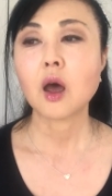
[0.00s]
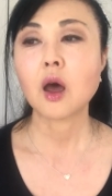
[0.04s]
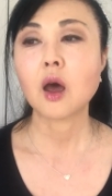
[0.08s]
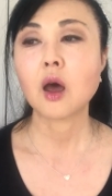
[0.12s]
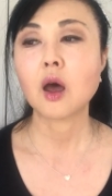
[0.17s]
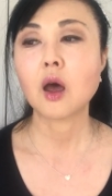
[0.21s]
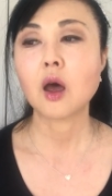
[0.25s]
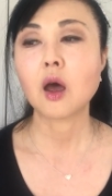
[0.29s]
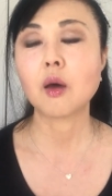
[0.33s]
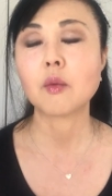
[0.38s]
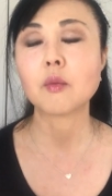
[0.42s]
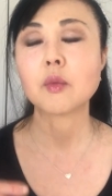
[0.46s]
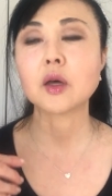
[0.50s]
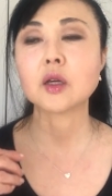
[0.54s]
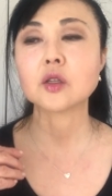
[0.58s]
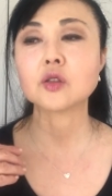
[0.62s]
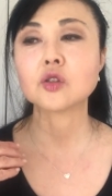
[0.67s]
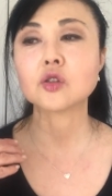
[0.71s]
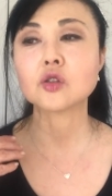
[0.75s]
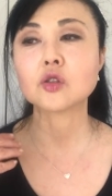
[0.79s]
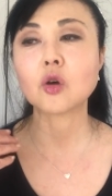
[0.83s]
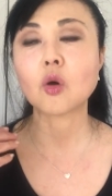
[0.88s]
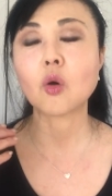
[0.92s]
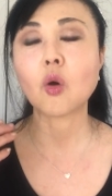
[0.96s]
Um,
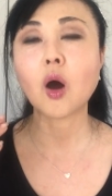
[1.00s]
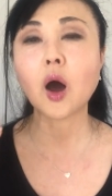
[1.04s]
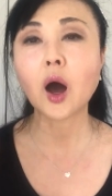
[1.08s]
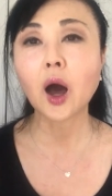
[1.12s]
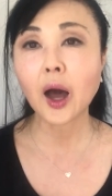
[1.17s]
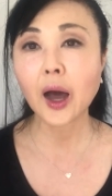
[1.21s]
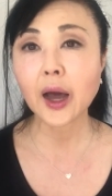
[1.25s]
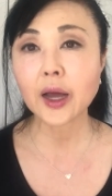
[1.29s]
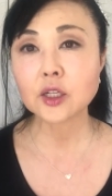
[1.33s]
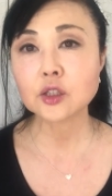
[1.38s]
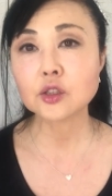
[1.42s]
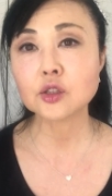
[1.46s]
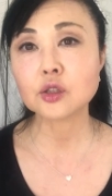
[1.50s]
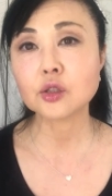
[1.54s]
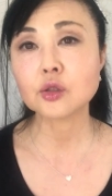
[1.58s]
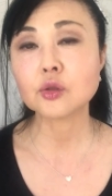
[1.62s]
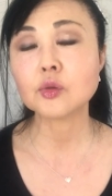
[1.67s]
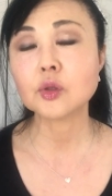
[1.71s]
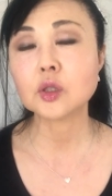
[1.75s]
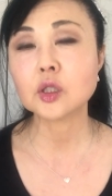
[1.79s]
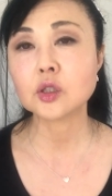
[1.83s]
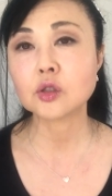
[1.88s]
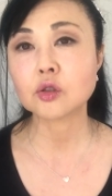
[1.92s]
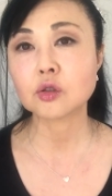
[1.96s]
so I
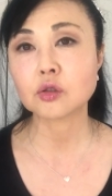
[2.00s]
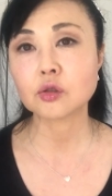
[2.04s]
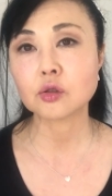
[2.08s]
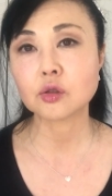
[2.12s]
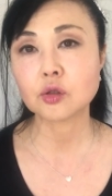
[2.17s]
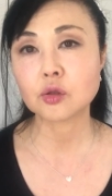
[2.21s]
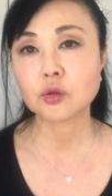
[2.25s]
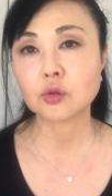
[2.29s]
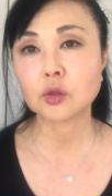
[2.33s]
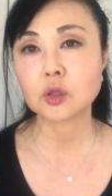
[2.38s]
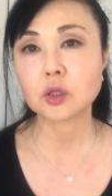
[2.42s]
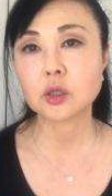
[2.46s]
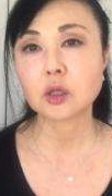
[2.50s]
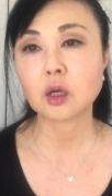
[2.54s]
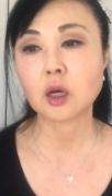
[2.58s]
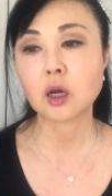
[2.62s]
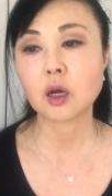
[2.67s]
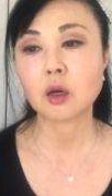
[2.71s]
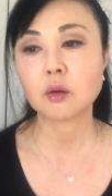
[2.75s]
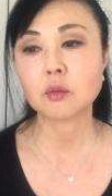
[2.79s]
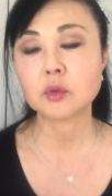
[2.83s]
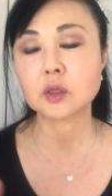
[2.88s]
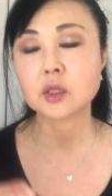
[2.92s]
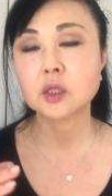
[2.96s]
do introduce
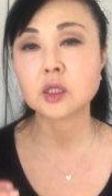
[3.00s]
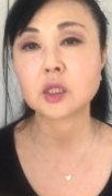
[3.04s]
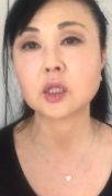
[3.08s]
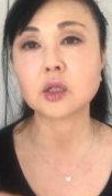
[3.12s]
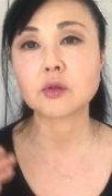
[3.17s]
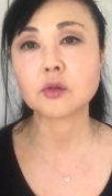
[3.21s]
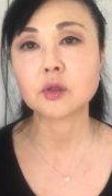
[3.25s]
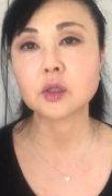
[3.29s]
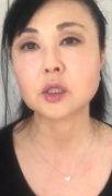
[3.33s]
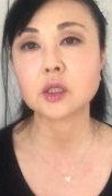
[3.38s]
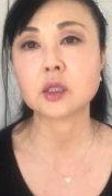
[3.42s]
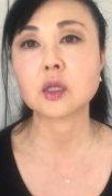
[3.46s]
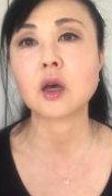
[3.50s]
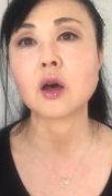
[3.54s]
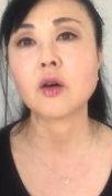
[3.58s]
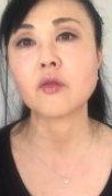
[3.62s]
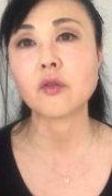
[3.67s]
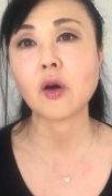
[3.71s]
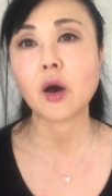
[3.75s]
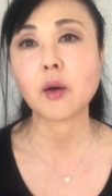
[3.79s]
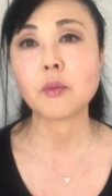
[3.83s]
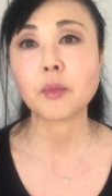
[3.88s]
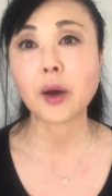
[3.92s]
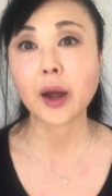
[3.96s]
um, a series
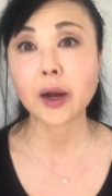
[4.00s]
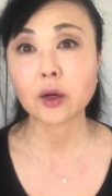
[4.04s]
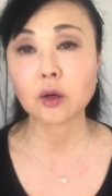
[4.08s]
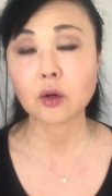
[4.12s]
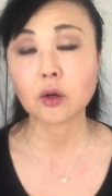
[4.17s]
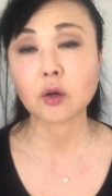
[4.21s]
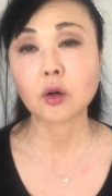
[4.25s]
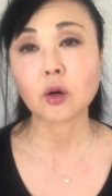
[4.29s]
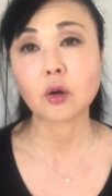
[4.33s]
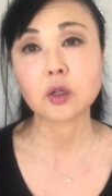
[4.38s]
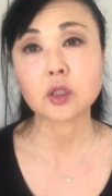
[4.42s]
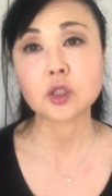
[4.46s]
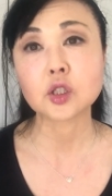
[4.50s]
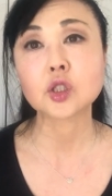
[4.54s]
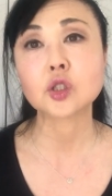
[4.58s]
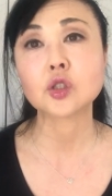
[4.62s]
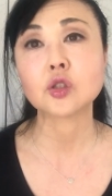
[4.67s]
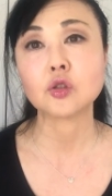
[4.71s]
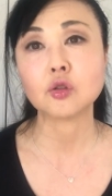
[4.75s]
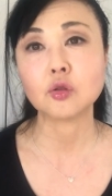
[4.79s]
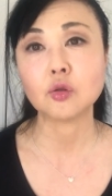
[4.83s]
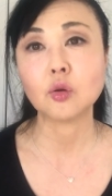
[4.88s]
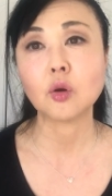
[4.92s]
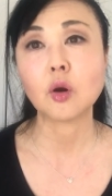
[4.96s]
of microcurrents
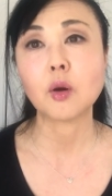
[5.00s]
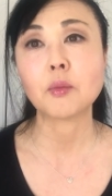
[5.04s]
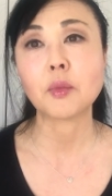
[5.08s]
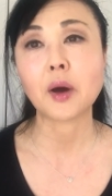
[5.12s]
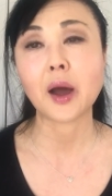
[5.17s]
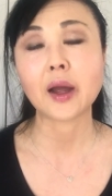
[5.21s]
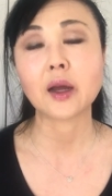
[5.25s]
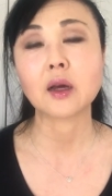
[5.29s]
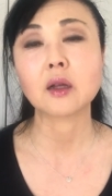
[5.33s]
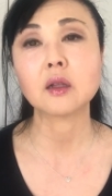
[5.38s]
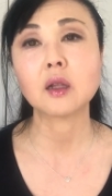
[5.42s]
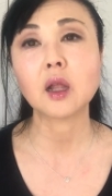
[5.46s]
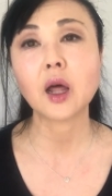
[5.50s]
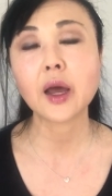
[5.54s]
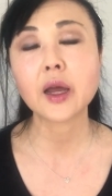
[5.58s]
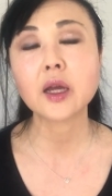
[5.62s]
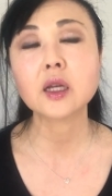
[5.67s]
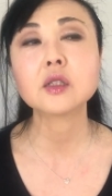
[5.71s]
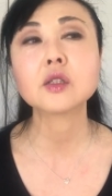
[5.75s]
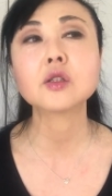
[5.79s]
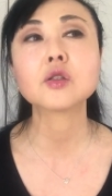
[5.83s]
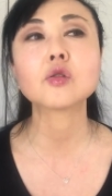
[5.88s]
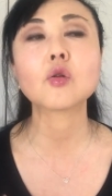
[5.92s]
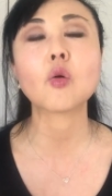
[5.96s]
to my
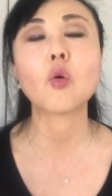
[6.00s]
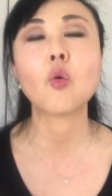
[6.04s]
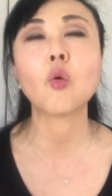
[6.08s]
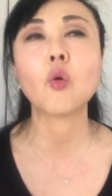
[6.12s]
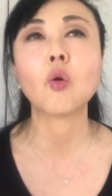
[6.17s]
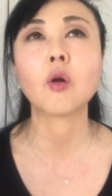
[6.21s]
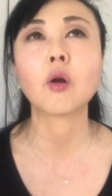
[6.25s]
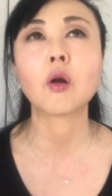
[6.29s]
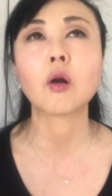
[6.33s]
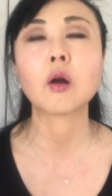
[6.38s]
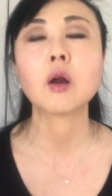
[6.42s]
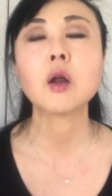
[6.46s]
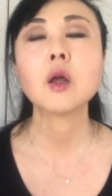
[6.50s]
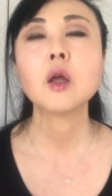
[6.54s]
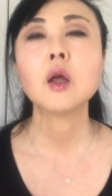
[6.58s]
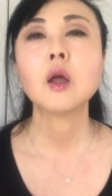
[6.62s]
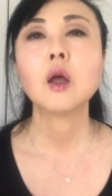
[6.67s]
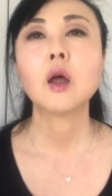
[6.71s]
clients or